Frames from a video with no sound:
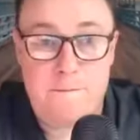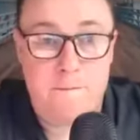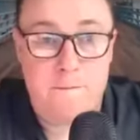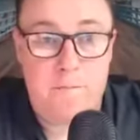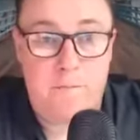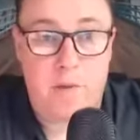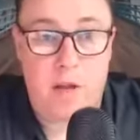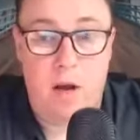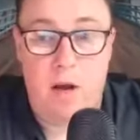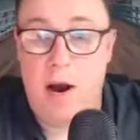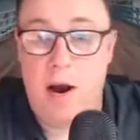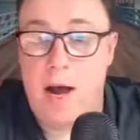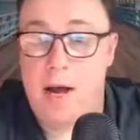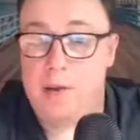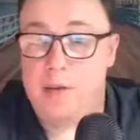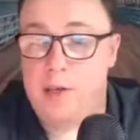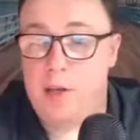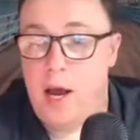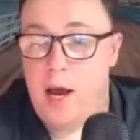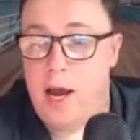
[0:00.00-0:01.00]
All right,
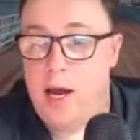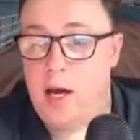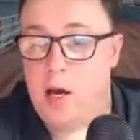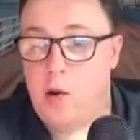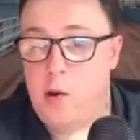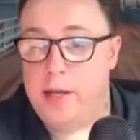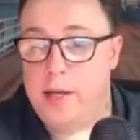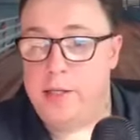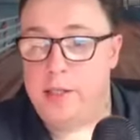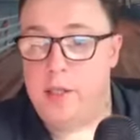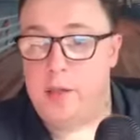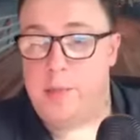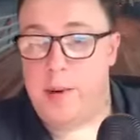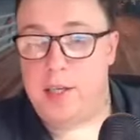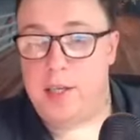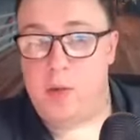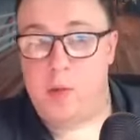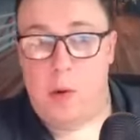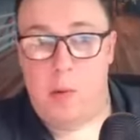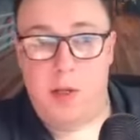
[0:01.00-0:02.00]
so any questions based
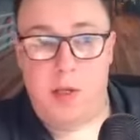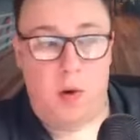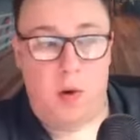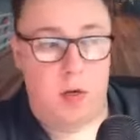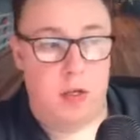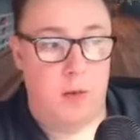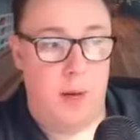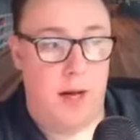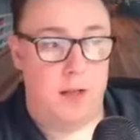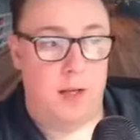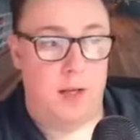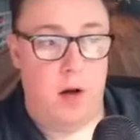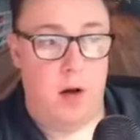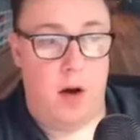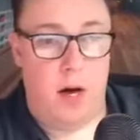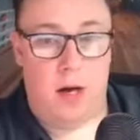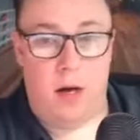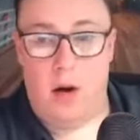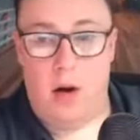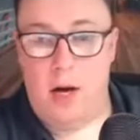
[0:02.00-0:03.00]
on what we talked about tonight,
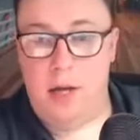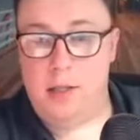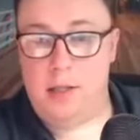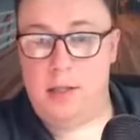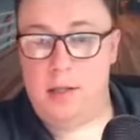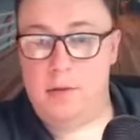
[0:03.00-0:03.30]
guys?